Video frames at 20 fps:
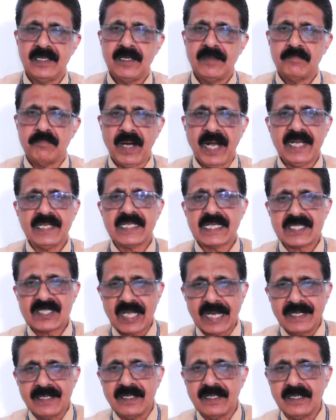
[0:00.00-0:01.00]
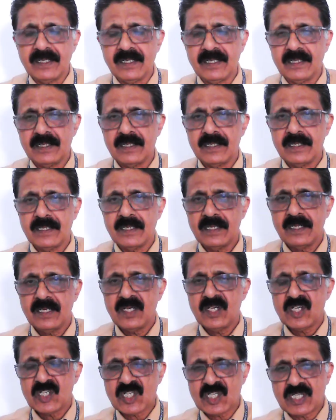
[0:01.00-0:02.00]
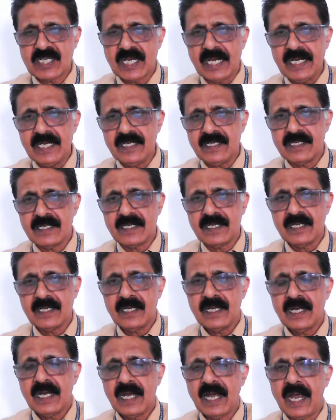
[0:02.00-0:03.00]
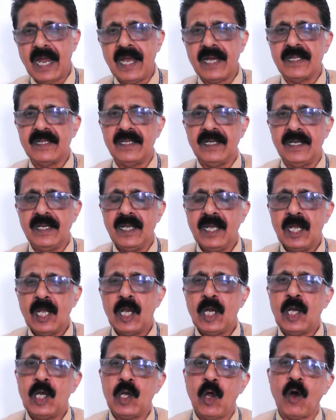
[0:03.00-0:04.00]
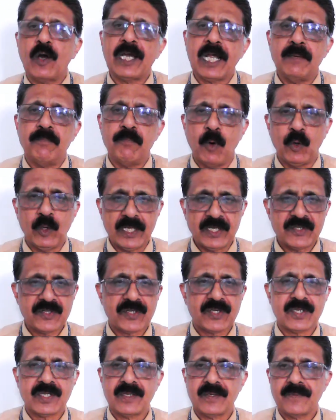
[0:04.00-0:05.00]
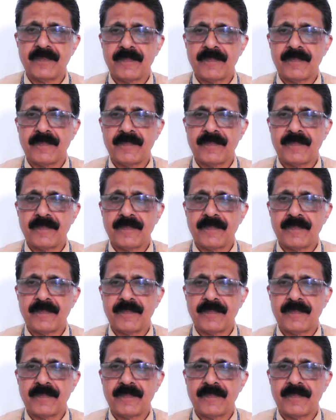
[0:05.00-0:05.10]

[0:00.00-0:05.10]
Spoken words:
by the center, state, and the local bodies.